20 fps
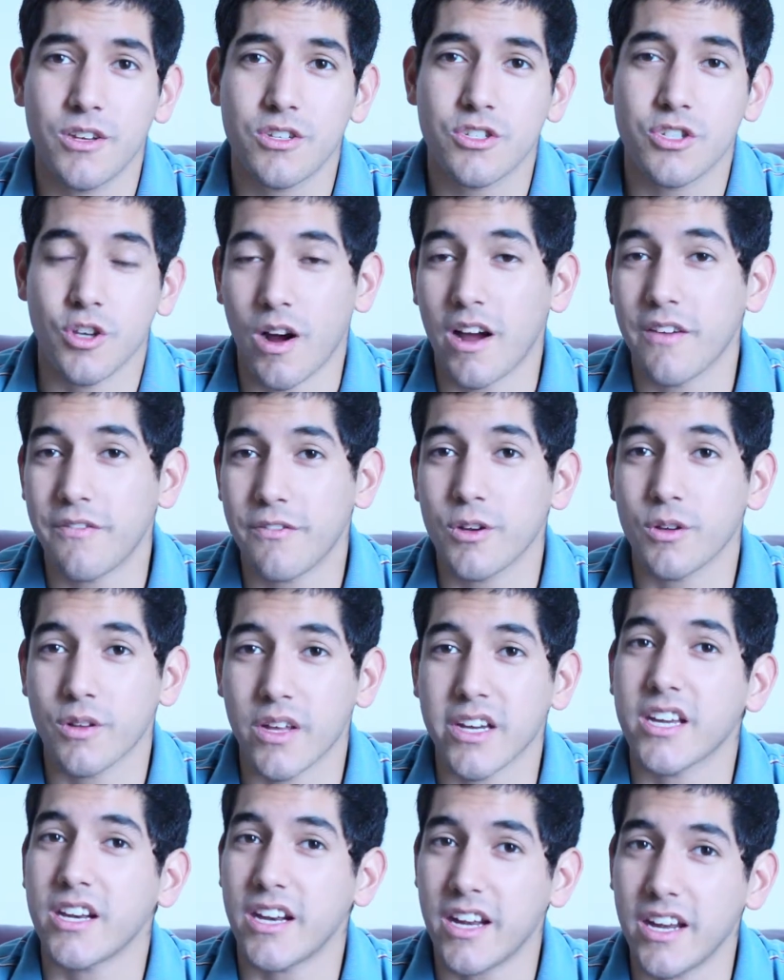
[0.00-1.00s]
So I feel
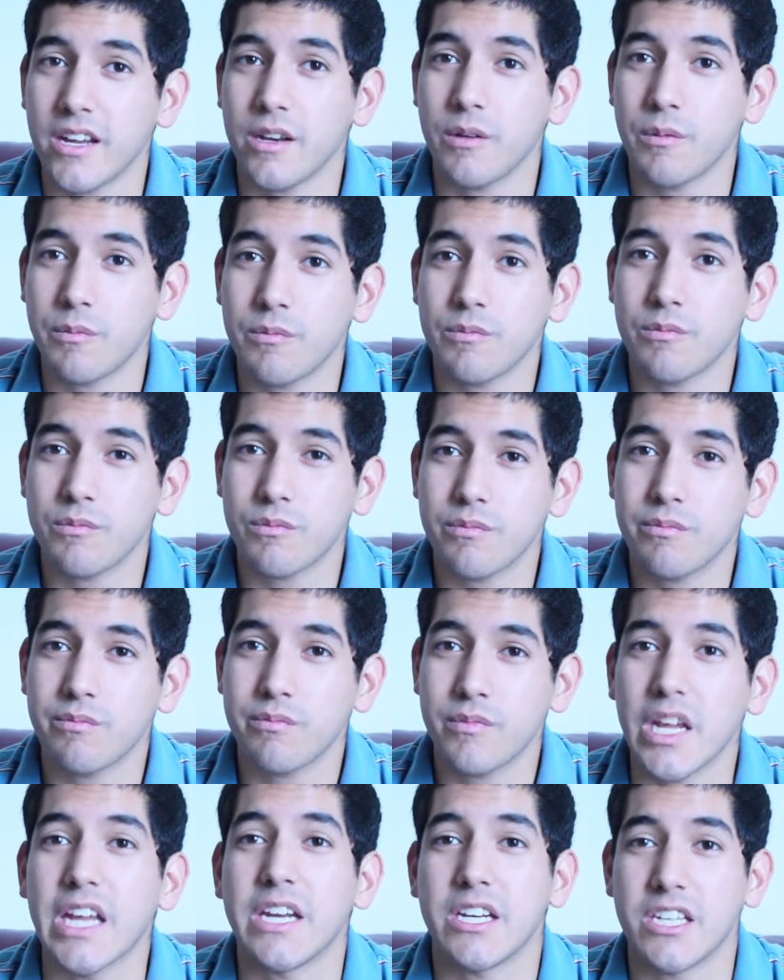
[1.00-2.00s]
like an 8,
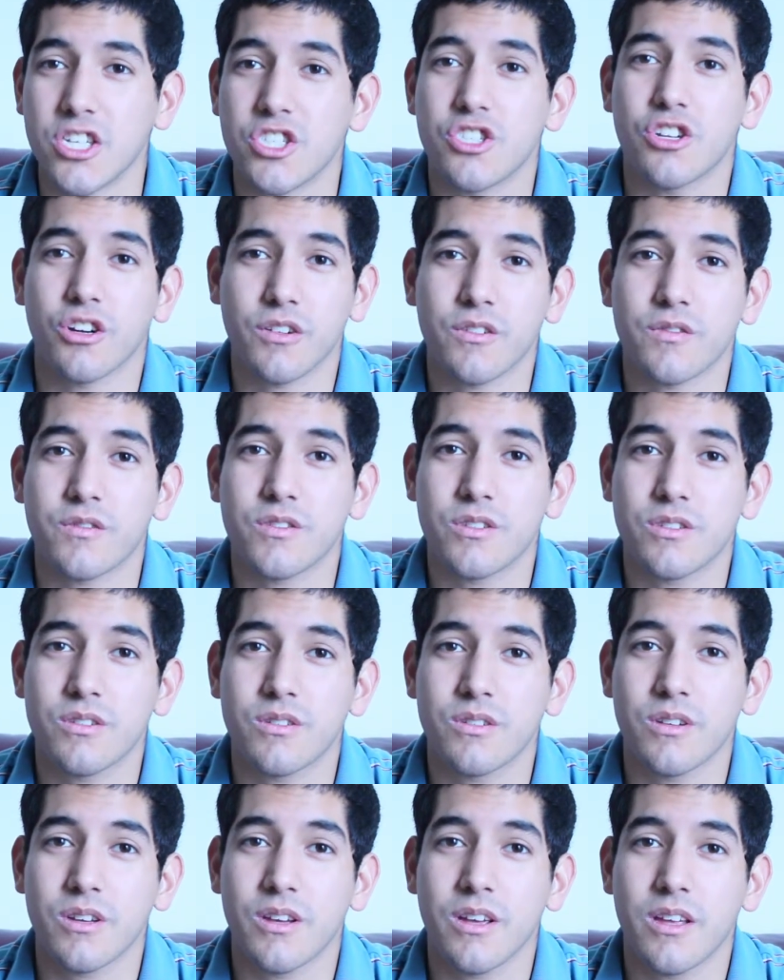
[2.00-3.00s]
it
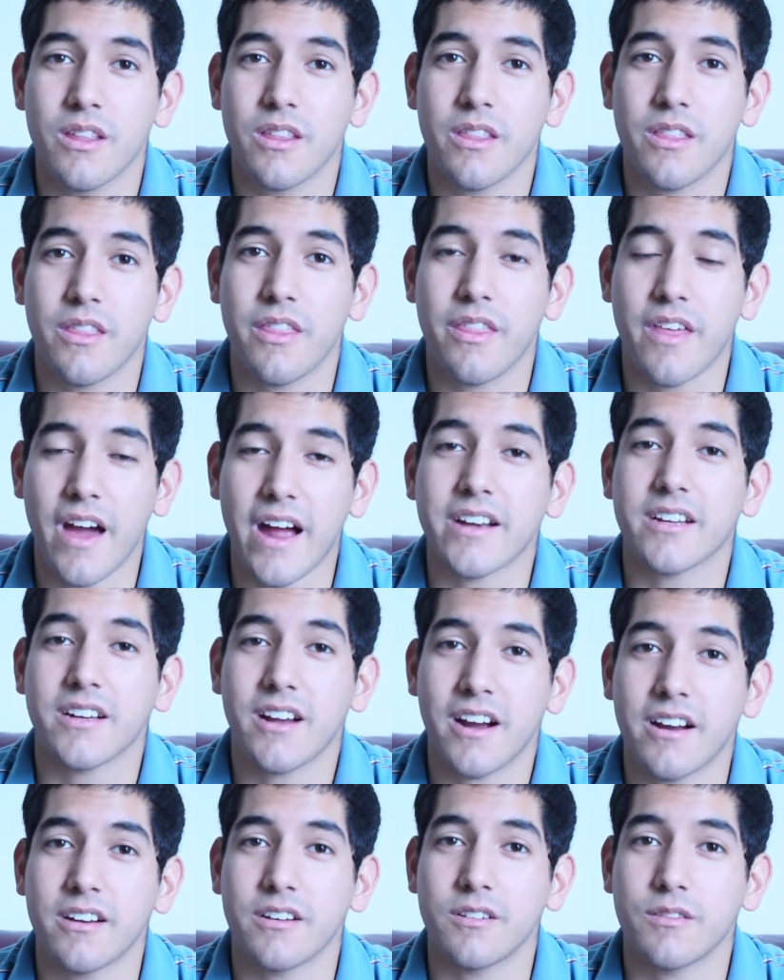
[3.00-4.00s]
deserves
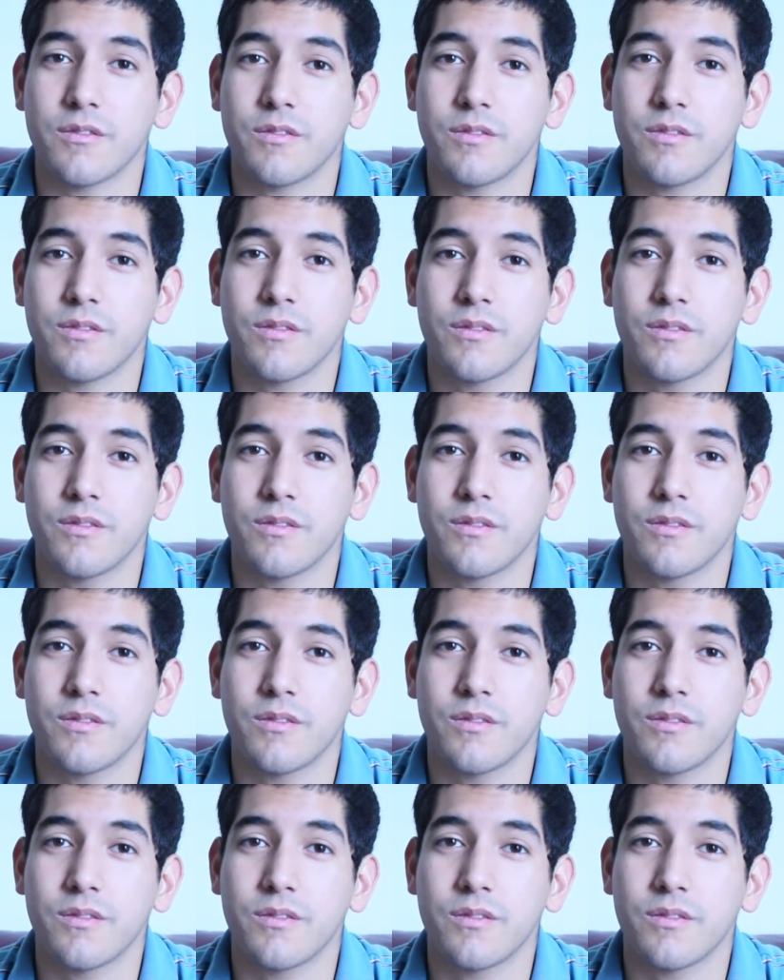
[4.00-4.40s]
that kind of